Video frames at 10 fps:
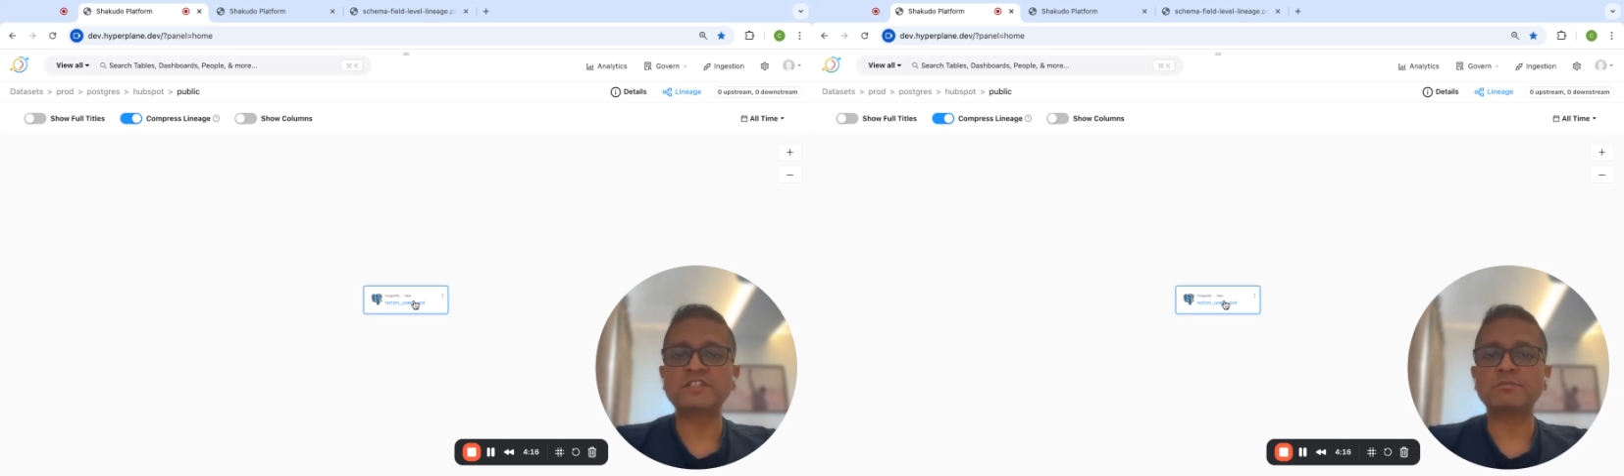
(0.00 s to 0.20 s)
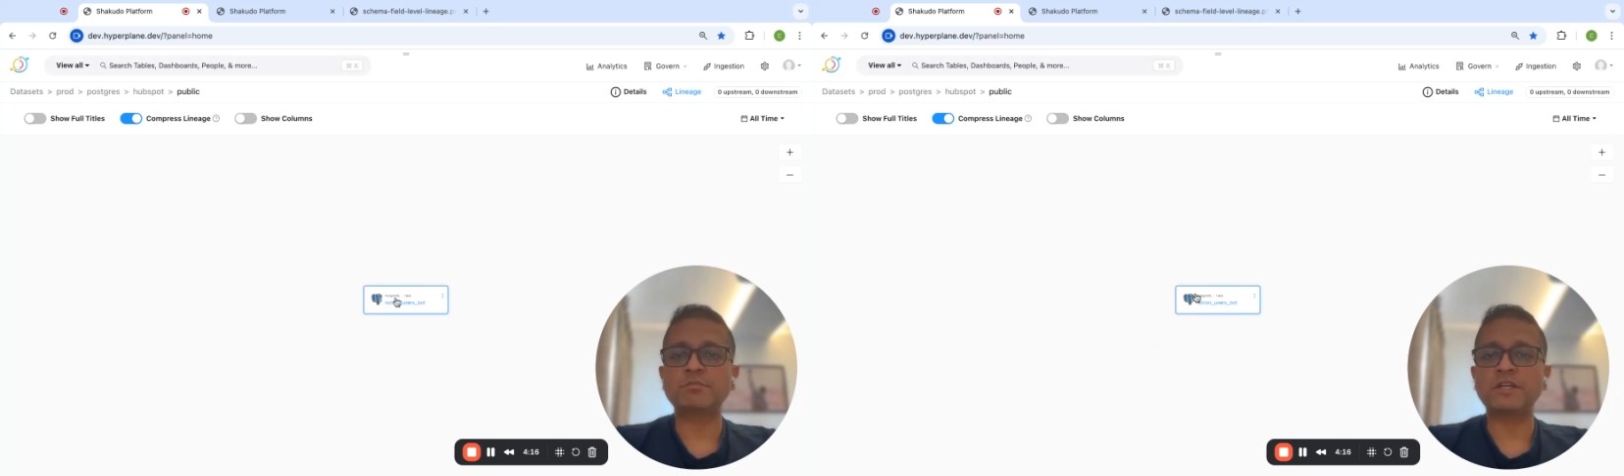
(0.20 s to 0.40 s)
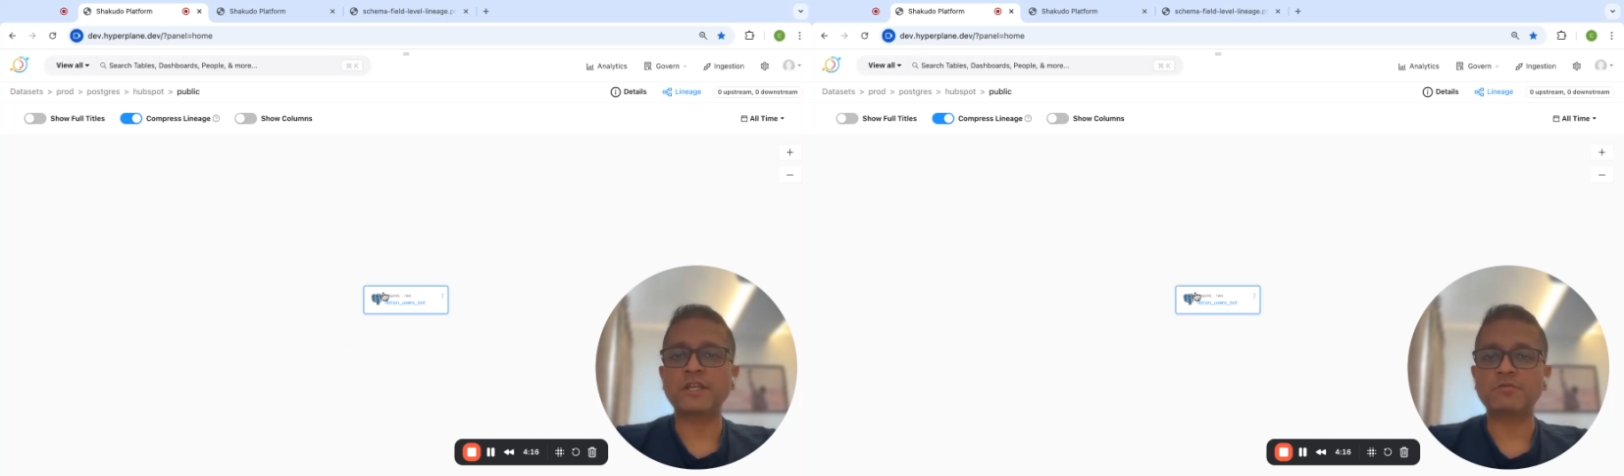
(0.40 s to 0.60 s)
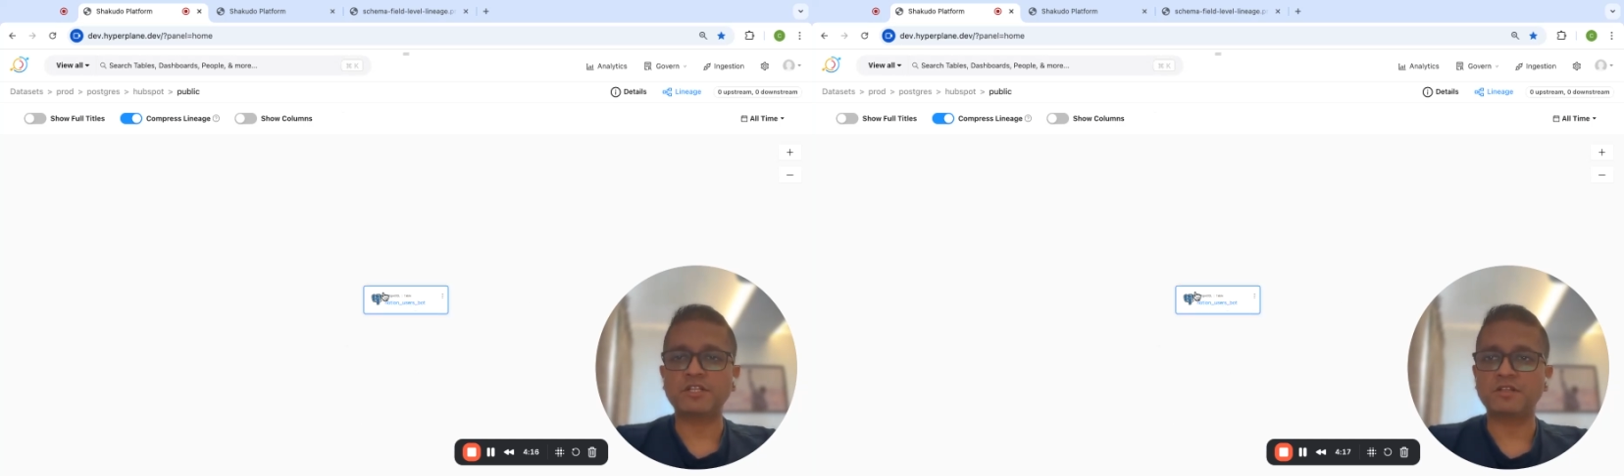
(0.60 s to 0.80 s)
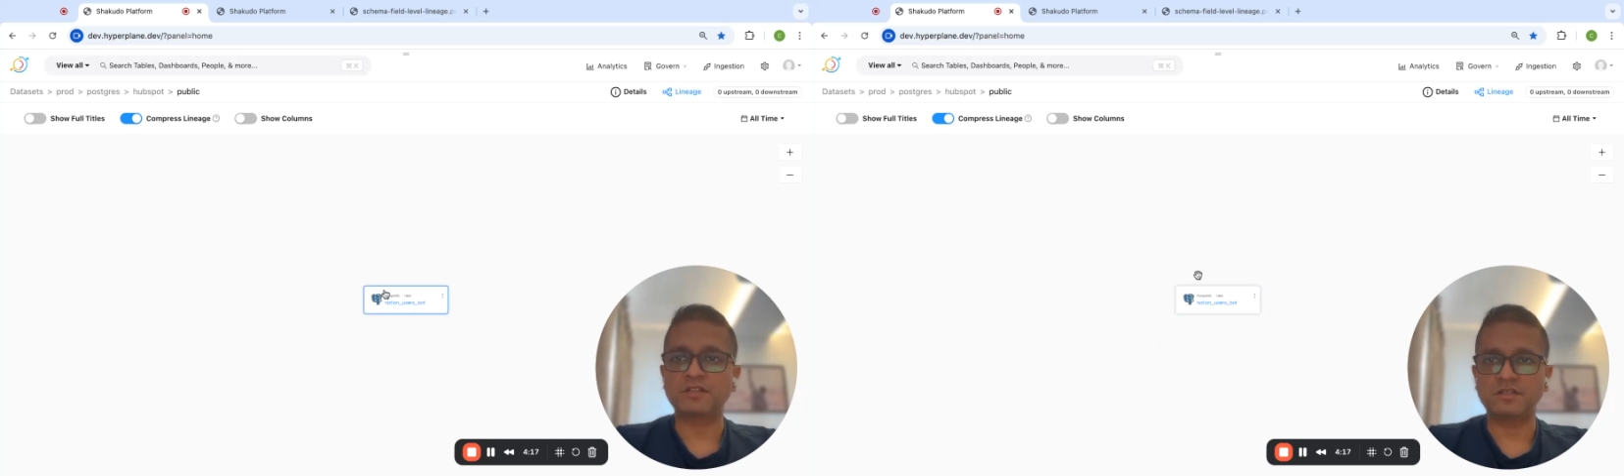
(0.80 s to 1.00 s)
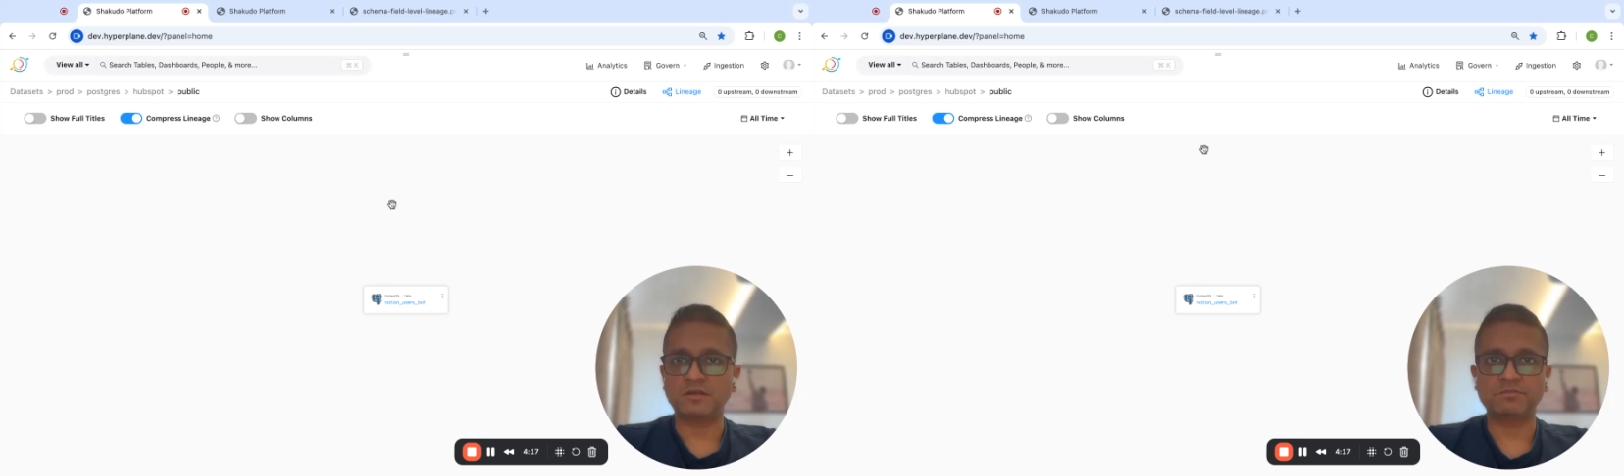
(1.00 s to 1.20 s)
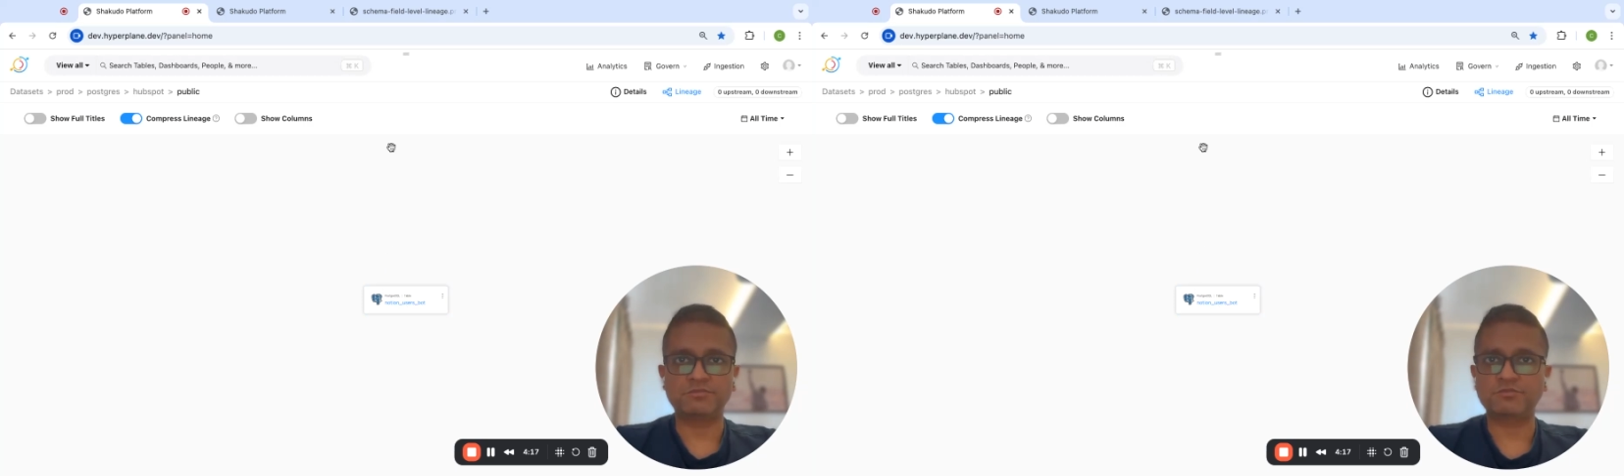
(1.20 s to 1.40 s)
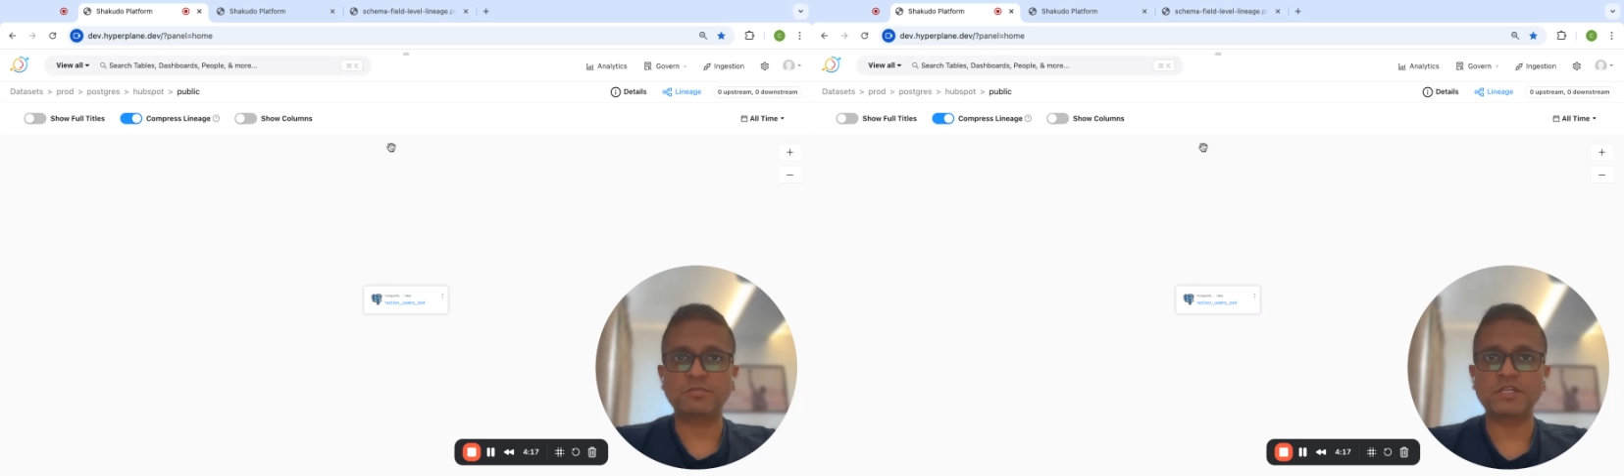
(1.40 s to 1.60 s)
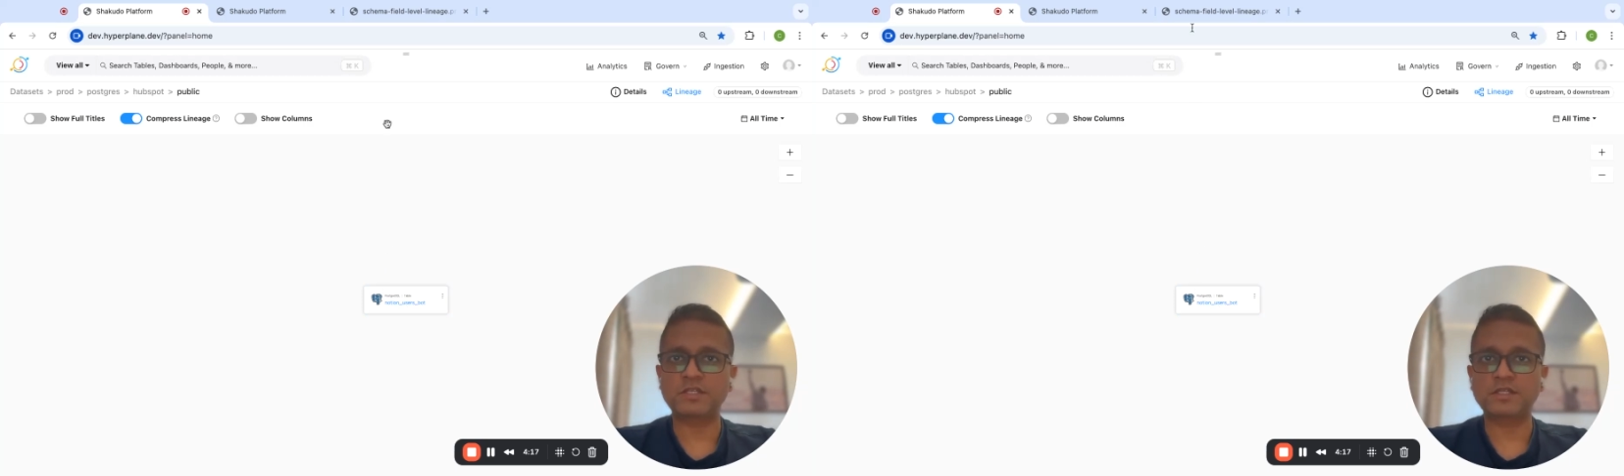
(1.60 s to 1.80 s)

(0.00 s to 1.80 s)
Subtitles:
simple table, but